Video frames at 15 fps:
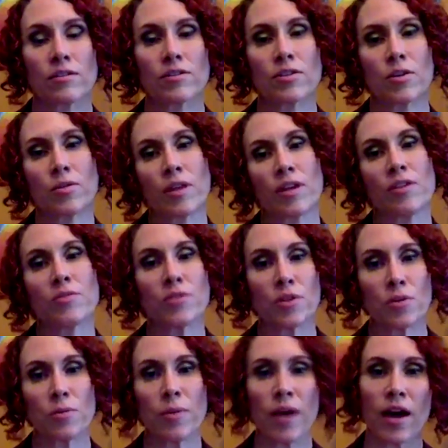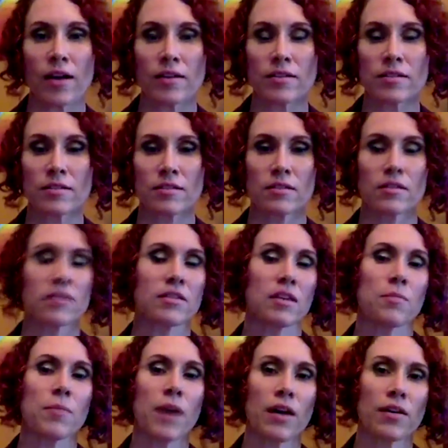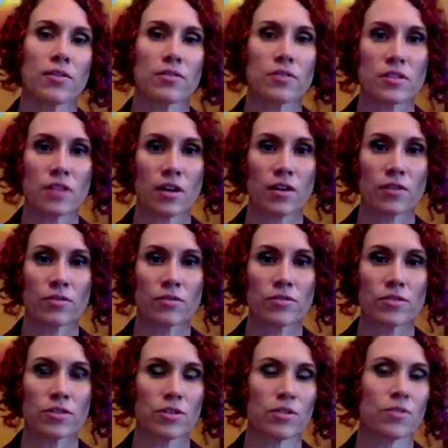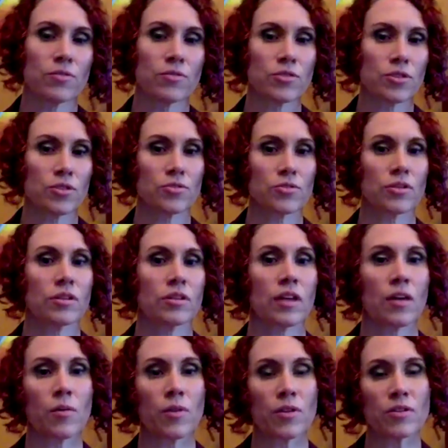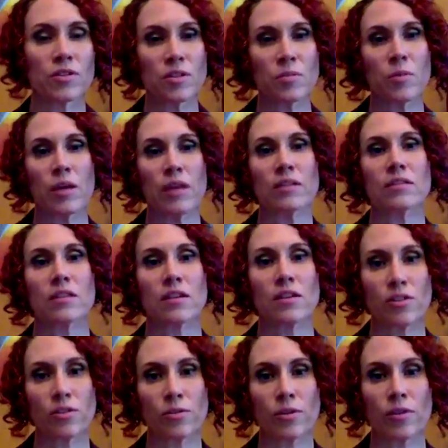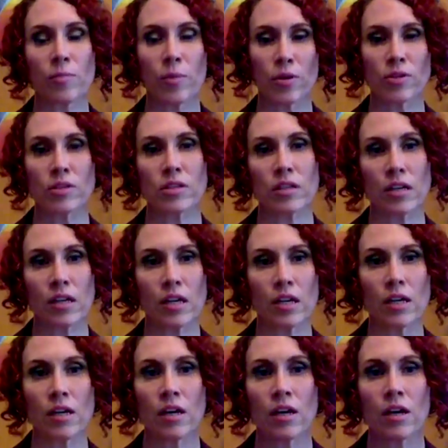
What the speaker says: so that you don't pass the same patterns down to your own children? Like, what are some ways that you have personally